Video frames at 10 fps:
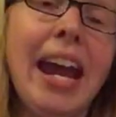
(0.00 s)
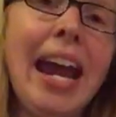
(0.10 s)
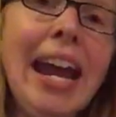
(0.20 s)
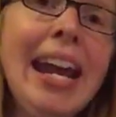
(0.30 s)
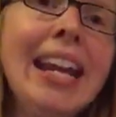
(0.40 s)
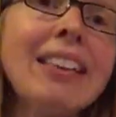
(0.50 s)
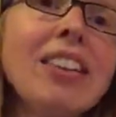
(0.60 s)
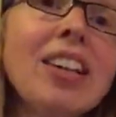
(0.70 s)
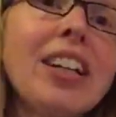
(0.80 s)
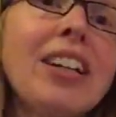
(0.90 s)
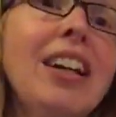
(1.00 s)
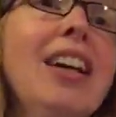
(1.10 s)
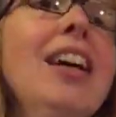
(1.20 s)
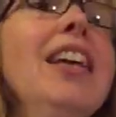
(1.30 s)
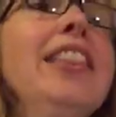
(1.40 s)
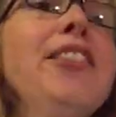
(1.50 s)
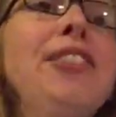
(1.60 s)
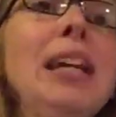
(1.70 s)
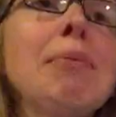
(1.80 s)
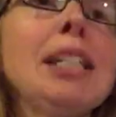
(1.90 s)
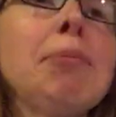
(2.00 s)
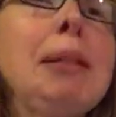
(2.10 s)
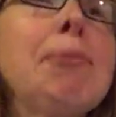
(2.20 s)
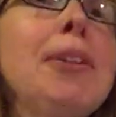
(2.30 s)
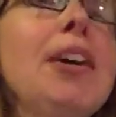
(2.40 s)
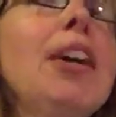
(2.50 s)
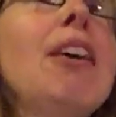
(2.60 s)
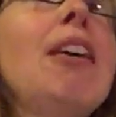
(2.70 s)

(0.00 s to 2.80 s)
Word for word: hey, look, the famous people are